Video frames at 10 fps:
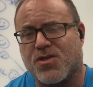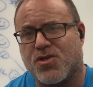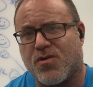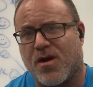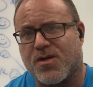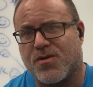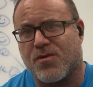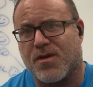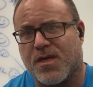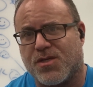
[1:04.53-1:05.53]

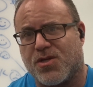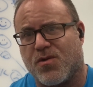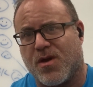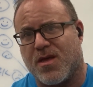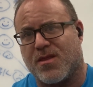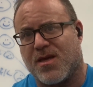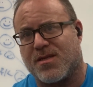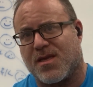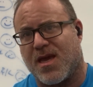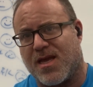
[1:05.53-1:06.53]
structural issue, in
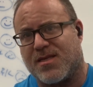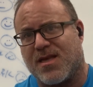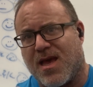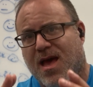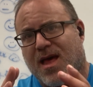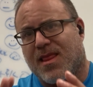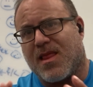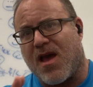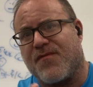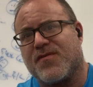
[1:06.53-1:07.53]
this case,
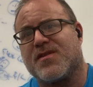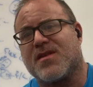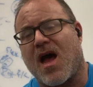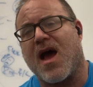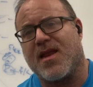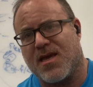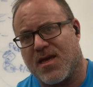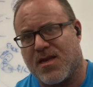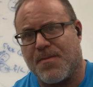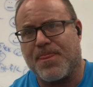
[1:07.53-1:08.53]

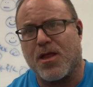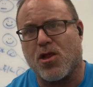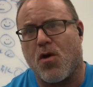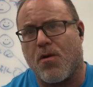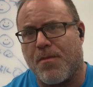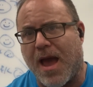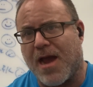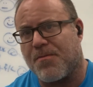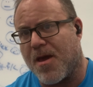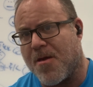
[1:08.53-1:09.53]
left-sided lower
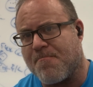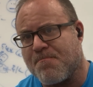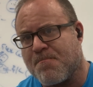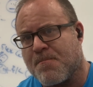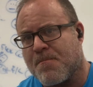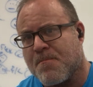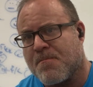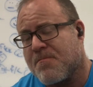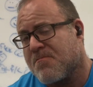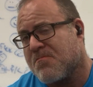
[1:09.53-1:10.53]
back pain,
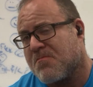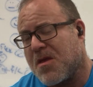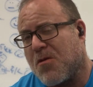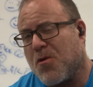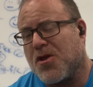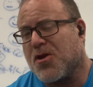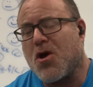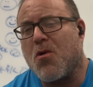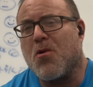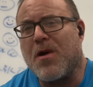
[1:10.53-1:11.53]
it wouldn't
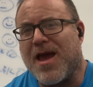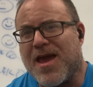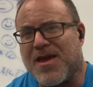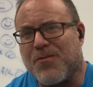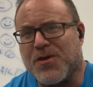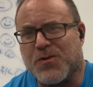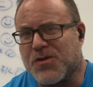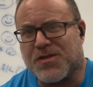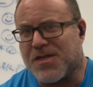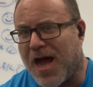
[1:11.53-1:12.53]
go away when you
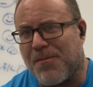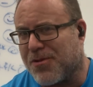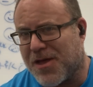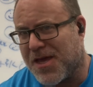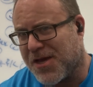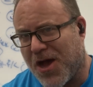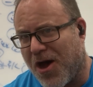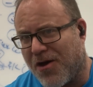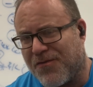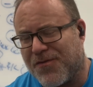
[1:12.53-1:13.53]
just stop playing
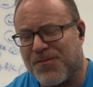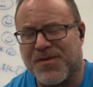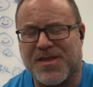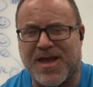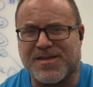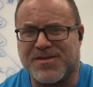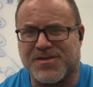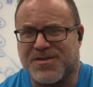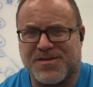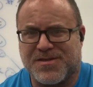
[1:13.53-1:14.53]
golf. That's
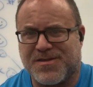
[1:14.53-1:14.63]
just,